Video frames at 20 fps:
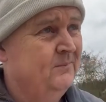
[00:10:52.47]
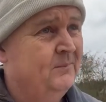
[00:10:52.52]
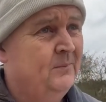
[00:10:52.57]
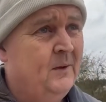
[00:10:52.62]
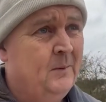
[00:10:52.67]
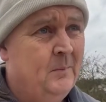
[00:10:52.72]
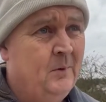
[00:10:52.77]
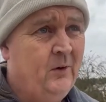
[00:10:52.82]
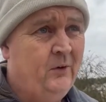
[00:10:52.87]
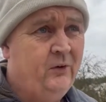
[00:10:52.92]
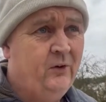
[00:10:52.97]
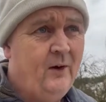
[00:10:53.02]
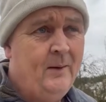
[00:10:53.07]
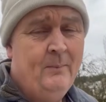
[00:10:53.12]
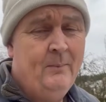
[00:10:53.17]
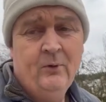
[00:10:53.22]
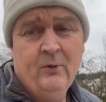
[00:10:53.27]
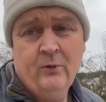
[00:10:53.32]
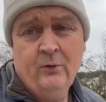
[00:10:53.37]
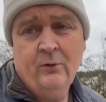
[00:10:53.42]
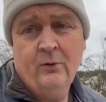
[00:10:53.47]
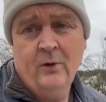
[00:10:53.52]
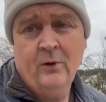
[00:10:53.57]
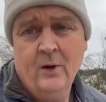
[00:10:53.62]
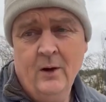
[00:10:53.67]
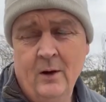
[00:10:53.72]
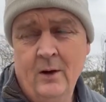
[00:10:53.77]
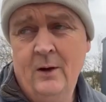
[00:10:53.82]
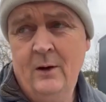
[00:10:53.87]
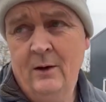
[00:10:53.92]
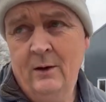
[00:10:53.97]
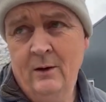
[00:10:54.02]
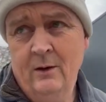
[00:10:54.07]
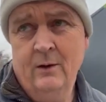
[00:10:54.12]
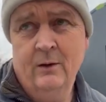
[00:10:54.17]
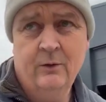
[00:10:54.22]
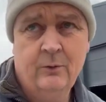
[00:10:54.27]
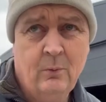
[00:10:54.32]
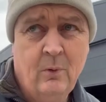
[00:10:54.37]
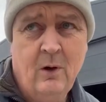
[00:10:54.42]
But it seems
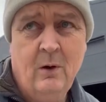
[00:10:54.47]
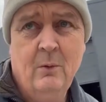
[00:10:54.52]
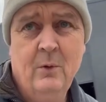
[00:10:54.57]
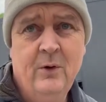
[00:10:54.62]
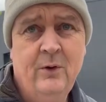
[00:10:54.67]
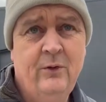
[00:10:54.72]
as well we're